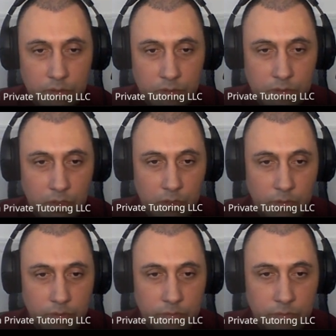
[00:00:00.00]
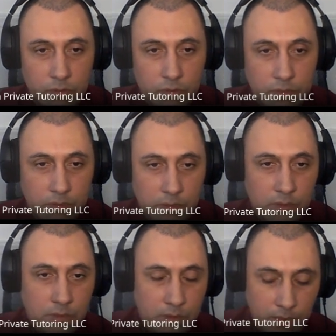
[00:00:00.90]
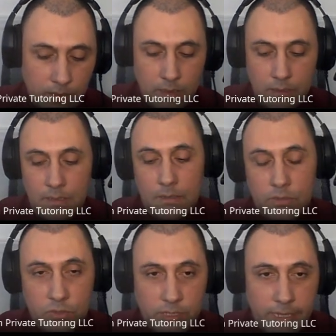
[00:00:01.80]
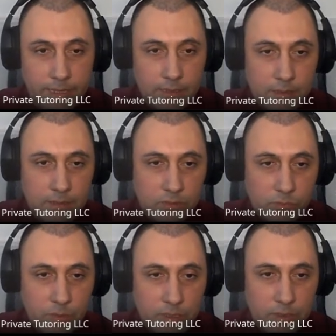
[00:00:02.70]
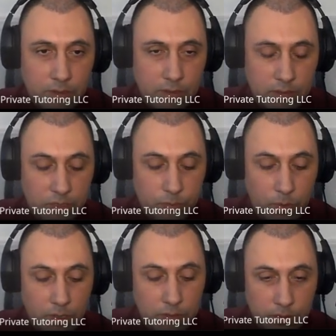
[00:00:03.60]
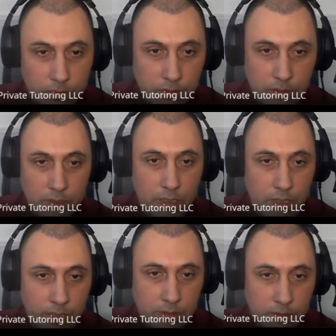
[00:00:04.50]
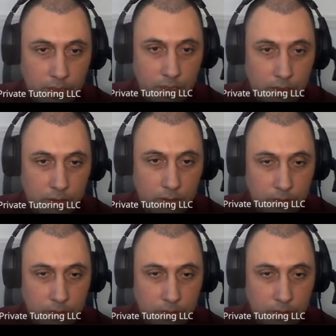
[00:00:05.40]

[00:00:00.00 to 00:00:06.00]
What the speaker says: So if you say this to me in Spanish, entran,